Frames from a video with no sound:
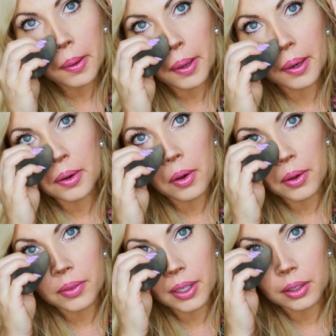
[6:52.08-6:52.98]
And
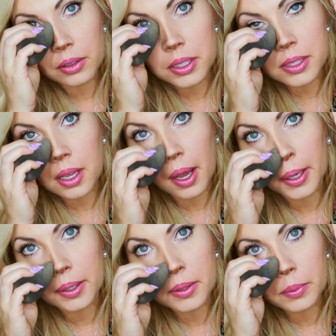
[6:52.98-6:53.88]
on the other
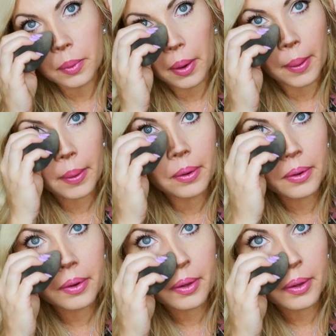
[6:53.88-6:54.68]
side as well,